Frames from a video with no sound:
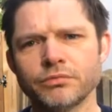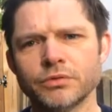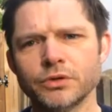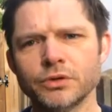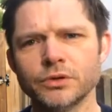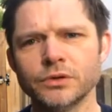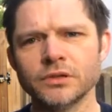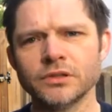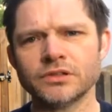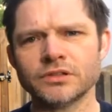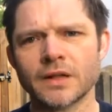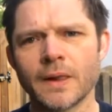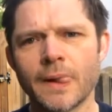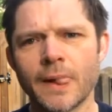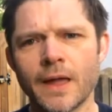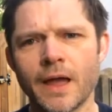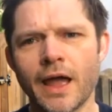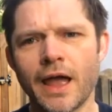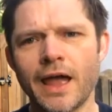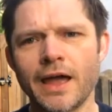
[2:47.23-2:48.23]
rules
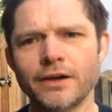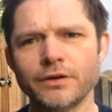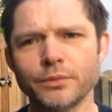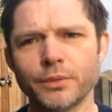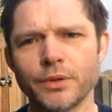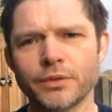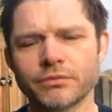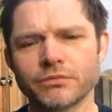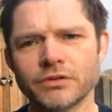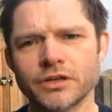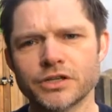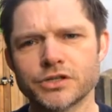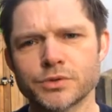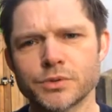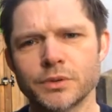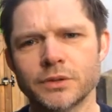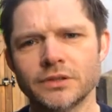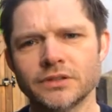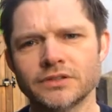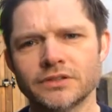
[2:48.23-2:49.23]
and with
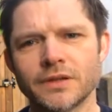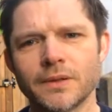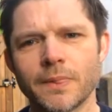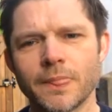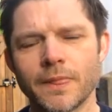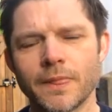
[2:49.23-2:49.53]
rituals,